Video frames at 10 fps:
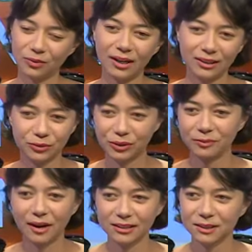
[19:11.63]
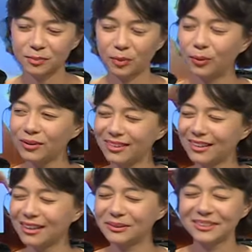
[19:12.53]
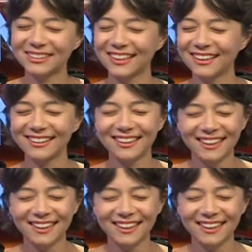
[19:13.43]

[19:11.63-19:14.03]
while doing my sport, and I was like,